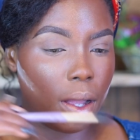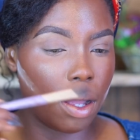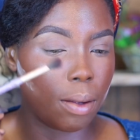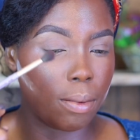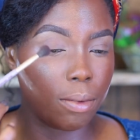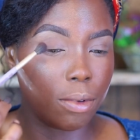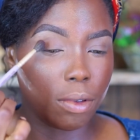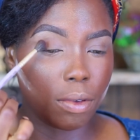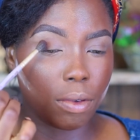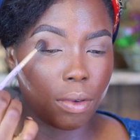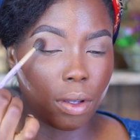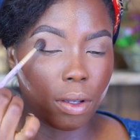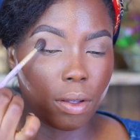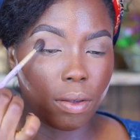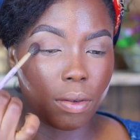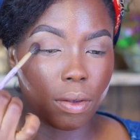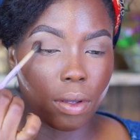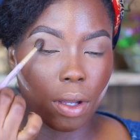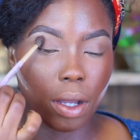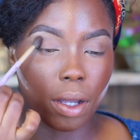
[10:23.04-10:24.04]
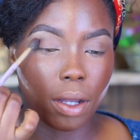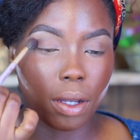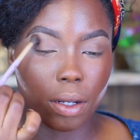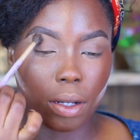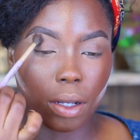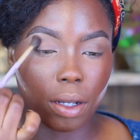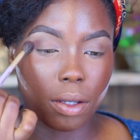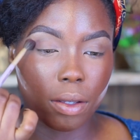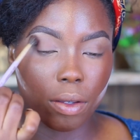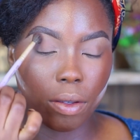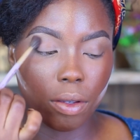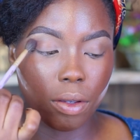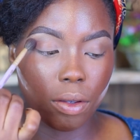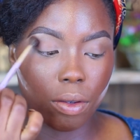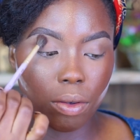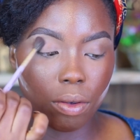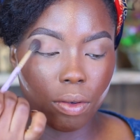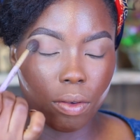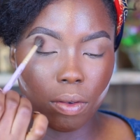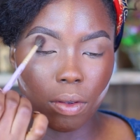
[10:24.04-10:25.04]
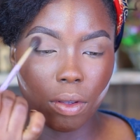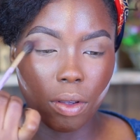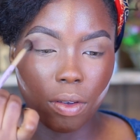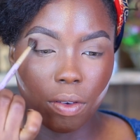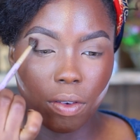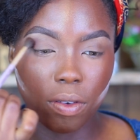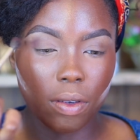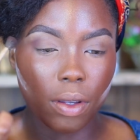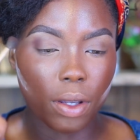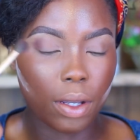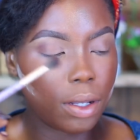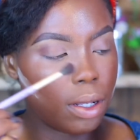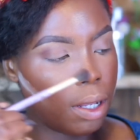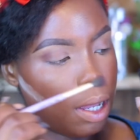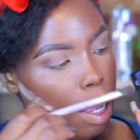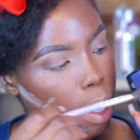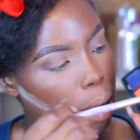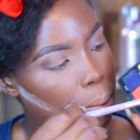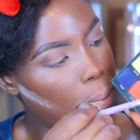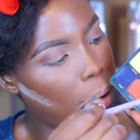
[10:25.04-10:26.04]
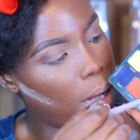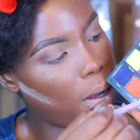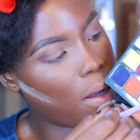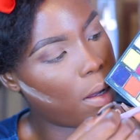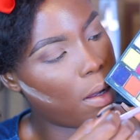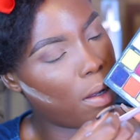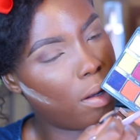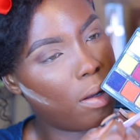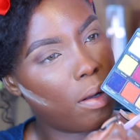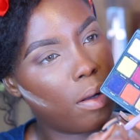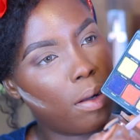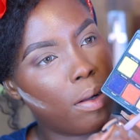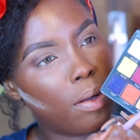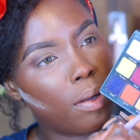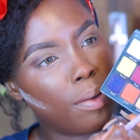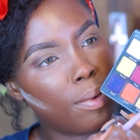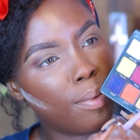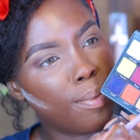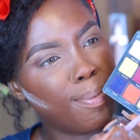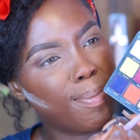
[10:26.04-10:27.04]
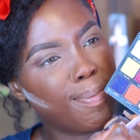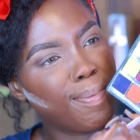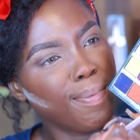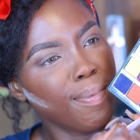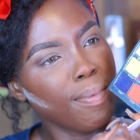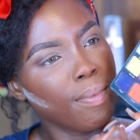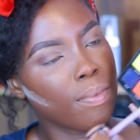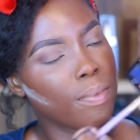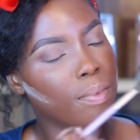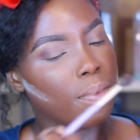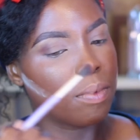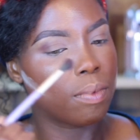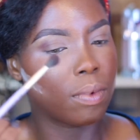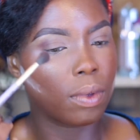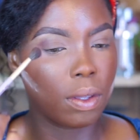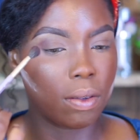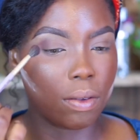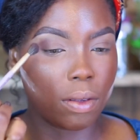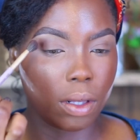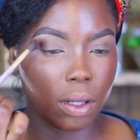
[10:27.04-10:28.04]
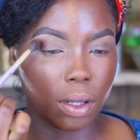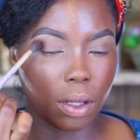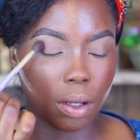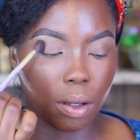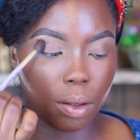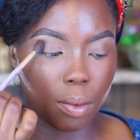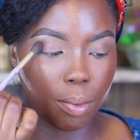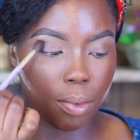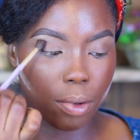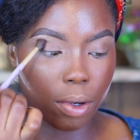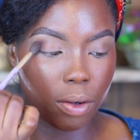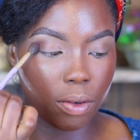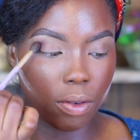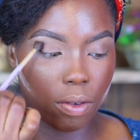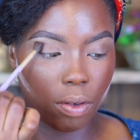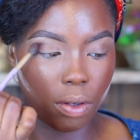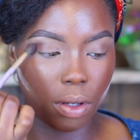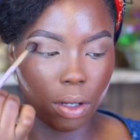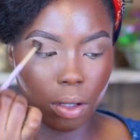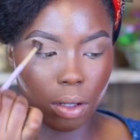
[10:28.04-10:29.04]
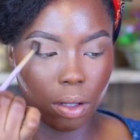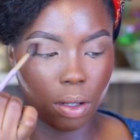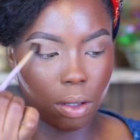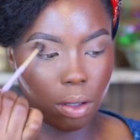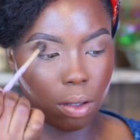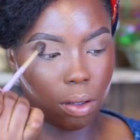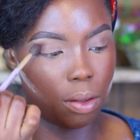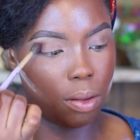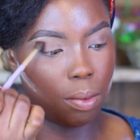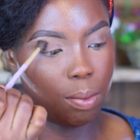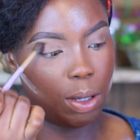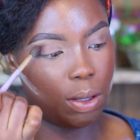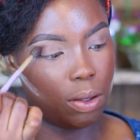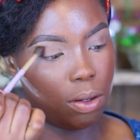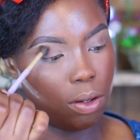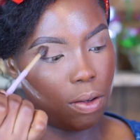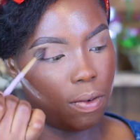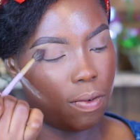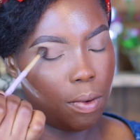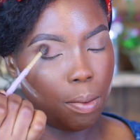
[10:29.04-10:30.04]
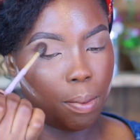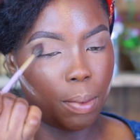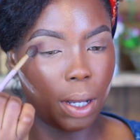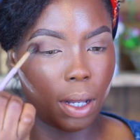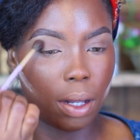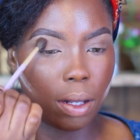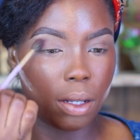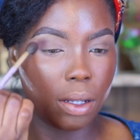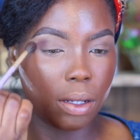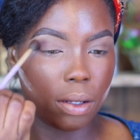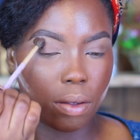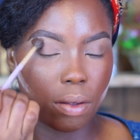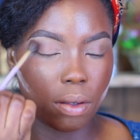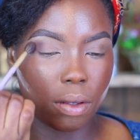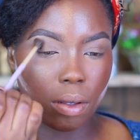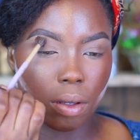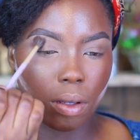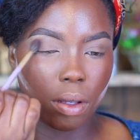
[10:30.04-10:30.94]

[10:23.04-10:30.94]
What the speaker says: I'm just going to go ahead and use the shade Ama, the brown shade in the middle of the palette.